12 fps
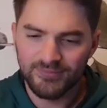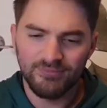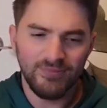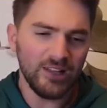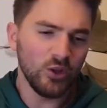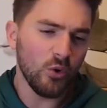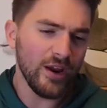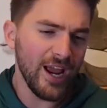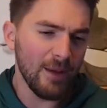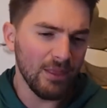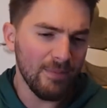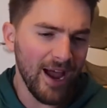Lori
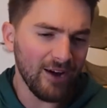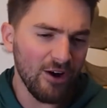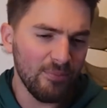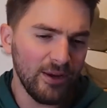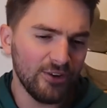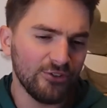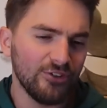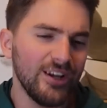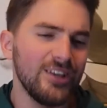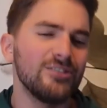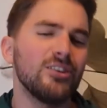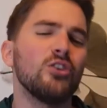M., the background picture
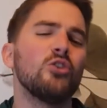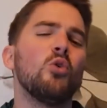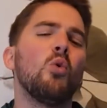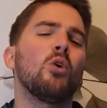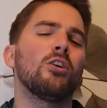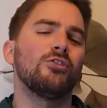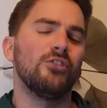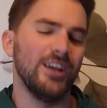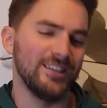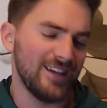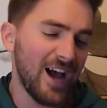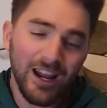is
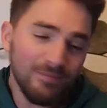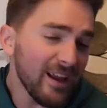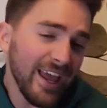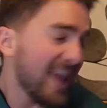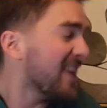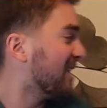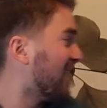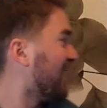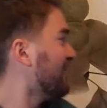gorgeous. I'm not hating on it.